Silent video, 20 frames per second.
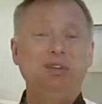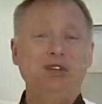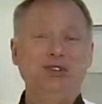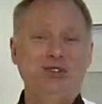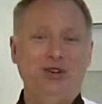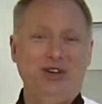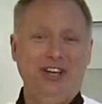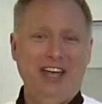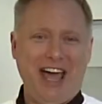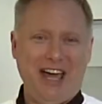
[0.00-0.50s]
going to
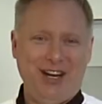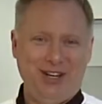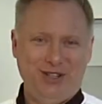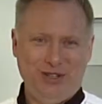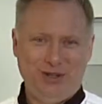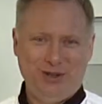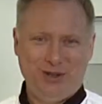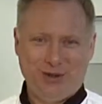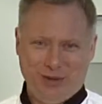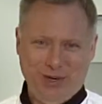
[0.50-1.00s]
show you how to
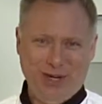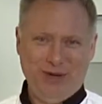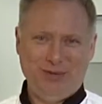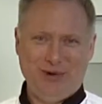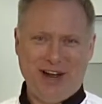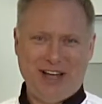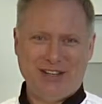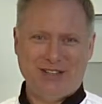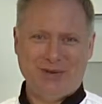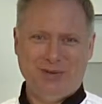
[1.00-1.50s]
do 3
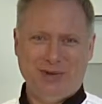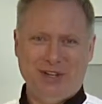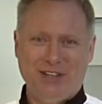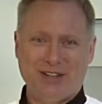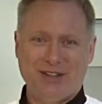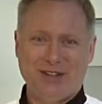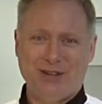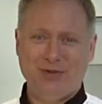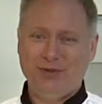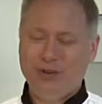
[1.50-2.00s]
recipes,
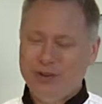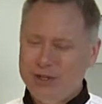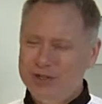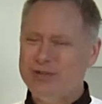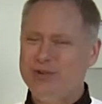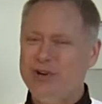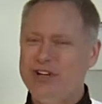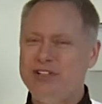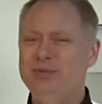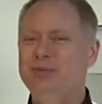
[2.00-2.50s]
and the
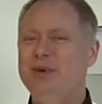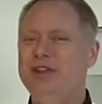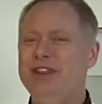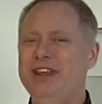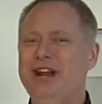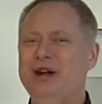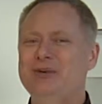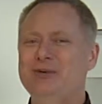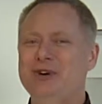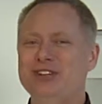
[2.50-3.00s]
first recipe
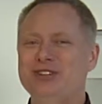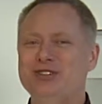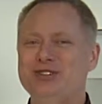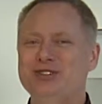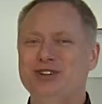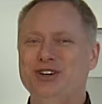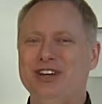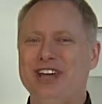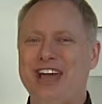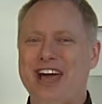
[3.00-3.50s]
that I want to
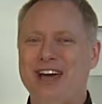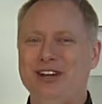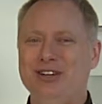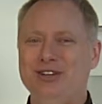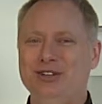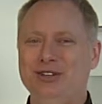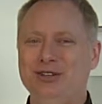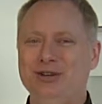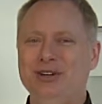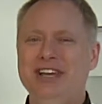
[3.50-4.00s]
show you how to
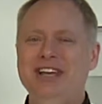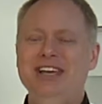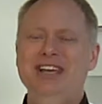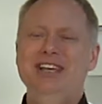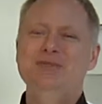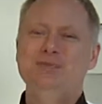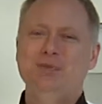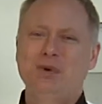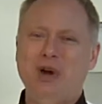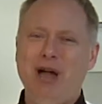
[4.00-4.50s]
do
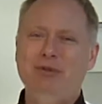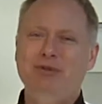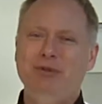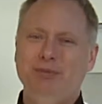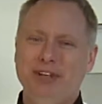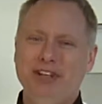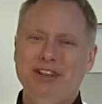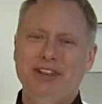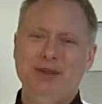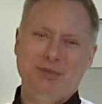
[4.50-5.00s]
is
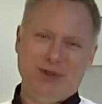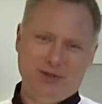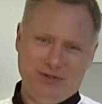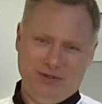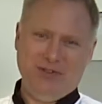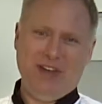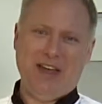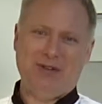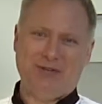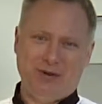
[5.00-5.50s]
probably the most
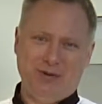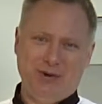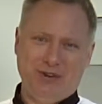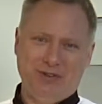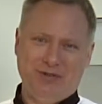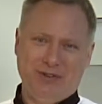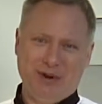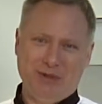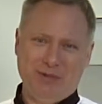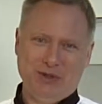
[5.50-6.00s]
favorite one
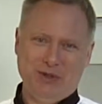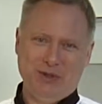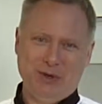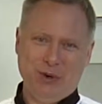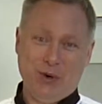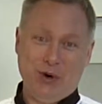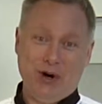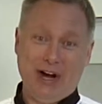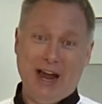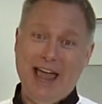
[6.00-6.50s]
from the
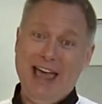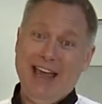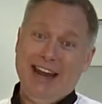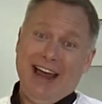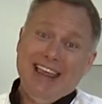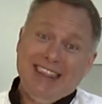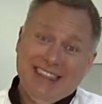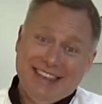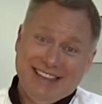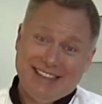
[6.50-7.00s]
tour, and
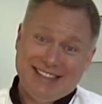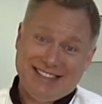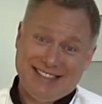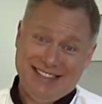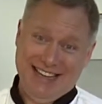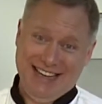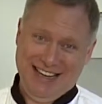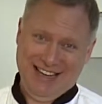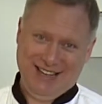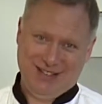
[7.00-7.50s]
I think it's
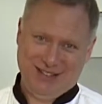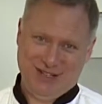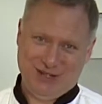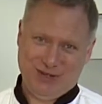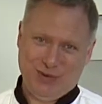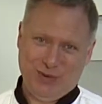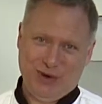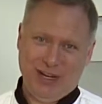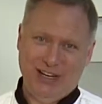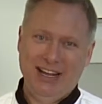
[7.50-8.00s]
the
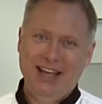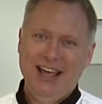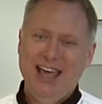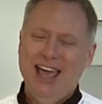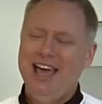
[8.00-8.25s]
easiest one.